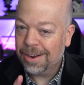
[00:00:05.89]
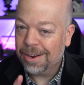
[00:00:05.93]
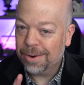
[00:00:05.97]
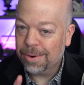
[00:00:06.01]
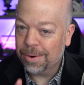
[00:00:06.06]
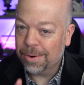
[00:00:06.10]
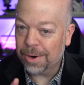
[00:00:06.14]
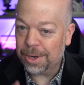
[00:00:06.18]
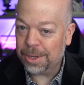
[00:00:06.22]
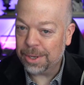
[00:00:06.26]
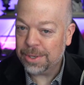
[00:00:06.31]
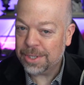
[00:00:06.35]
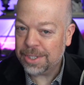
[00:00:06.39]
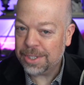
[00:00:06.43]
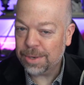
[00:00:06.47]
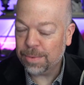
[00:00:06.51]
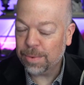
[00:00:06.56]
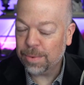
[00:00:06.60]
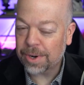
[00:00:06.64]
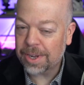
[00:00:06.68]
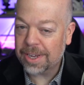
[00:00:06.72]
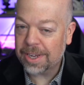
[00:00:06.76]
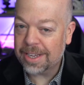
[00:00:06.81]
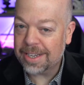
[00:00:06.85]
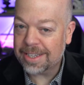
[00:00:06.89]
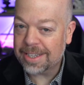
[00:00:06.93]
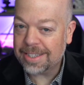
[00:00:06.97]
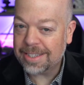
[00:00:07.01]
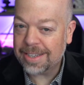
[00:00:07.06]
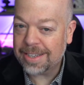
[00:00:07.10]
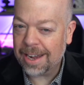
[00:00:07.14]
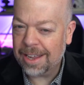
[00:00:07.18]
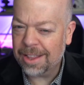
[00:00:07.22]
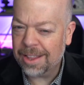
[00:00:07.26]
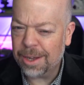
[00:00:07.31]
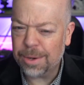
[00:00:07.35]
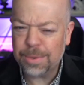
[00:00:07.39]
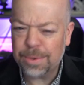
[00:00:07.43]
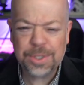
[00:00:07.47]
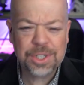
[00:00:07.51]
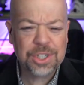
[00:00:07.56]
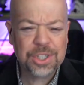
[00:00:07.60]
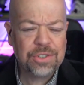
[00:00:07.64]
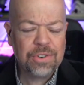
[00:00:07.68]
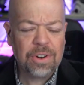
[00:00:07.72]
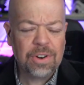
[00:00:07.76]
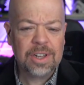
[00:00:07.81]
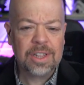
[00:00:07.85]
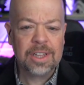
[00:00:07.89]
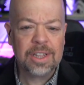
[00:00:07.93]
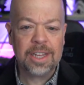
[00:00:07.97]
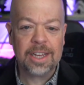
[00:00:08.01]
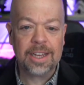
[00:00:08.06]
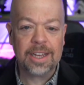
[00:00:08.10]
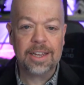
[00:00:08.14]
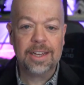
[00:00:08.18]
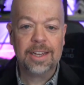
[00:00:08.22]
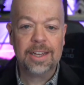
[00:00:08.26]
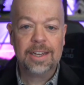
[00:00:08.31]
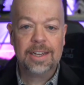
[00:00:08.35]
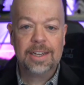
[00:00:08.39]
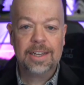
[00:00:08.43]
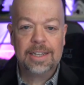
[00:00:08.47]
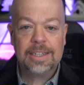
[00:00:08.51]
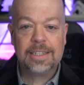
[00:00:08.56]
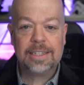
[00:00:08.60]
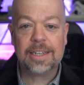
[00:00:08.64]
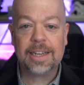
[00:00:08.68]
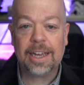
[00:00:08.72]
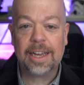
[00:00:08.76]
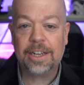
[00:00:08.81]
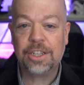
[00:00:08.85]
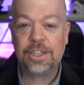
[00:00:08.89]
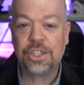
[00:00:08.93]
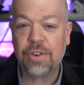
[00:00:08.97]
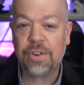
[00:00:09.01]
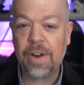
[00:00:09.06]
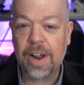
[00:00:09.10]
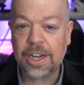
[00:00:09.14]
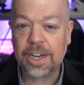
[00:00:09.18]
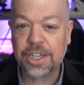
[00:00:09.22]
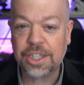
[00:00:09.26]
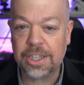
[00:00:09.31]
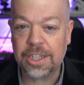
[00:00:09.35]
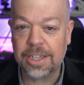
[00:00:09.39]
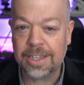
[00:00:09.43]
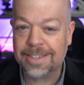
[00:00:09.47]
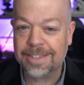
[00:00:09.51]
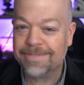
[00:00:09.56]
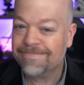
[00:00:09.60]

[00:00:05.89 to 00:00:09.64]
or are you still working in a silo, struggling to gain traction?